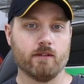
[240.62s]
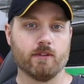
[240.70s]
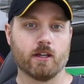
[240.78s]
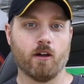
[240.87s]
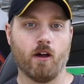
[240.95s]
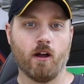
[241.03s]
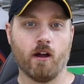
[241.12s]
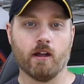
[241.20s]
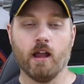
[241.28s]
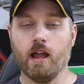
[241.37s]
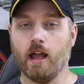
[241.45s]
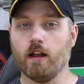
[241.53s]
of the cart
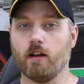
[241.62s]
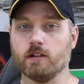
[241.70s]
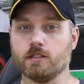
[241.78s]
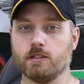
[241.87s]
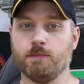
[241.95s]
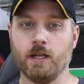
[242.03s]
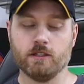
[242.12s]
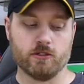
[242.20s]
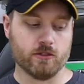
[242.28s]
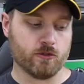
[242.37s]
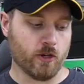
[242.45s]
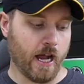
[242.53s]
and our
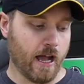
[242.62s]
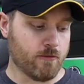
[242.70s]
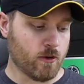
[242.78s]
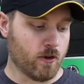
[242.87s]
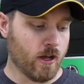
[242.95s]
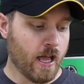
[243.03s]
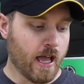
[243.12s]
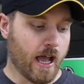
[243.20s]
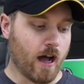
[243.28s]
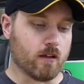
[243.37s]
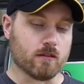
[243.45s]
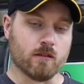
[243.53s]
suspension travel,
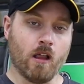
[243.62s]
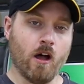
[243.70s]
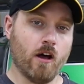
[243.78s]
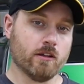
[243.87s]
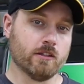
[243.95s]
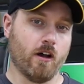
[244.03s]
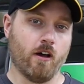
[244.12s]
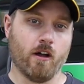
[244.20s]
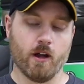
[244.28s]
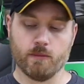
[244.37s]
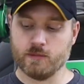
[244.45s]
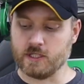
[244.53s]
how long the
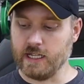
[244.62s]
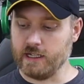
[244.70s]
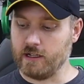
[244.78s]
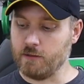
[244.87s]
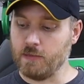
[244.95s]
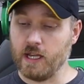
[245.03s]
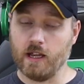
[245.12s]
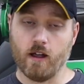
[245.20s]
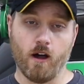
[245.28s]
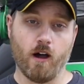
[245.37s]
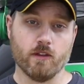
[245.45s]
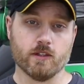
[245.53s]
arms needed to be
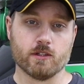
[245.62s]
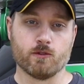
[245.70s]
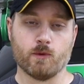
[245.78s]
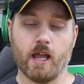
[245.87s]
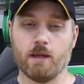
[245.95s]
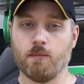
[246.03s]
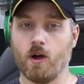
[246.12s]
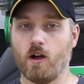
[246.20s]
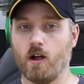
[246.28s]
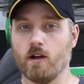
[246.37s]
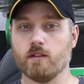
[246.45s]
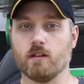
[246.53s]
on the sway
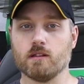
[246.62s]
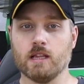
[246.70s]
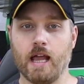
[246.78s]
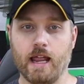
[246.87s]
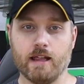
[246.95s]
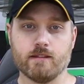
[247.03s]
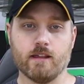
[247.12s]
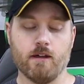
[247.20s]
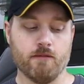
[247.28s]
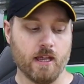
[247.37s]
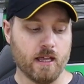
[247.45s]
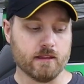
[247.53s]
bar, the length
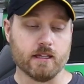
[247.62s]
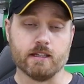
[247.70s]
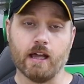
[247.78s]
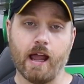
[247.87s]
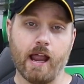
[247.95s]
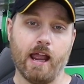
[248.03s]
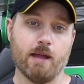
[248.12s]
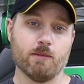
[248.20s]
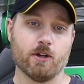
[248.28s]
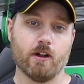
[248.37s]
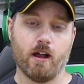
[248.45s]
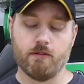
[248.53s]
of it, the
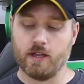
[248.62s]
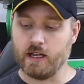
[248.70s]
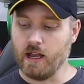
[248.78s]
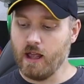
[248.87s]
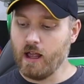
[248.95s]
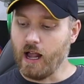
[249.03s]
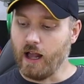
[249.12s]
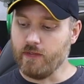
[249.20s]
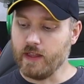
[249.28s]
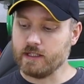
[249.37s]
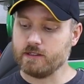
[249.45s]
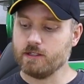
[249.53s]
diameter of it,
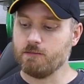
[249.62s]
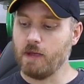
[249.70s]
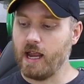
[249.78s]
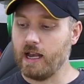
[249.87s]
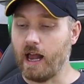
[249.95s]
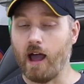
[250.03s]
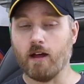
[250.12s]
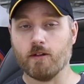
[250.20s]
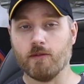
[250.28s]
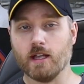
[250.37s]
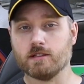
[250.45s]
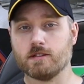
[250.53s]
and this is made out
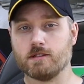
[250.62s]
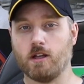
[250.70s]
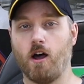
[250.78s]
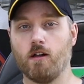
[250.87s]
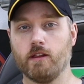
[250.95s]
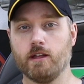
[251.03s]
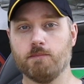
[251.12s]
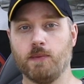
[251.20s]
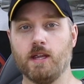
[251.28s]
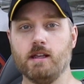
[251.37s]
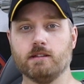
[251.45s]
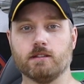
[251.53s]
of a solid
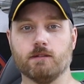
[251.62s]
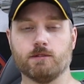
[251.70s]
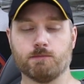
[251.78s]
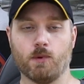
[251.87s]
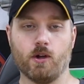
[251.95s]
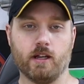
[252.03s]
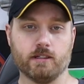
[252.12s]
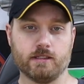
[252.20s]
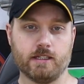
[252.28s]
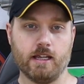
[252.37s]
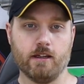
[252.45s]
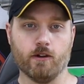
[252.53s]
piece of spring
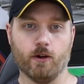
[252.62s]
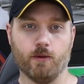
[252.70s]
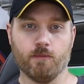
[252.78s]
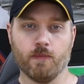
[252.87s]
steel.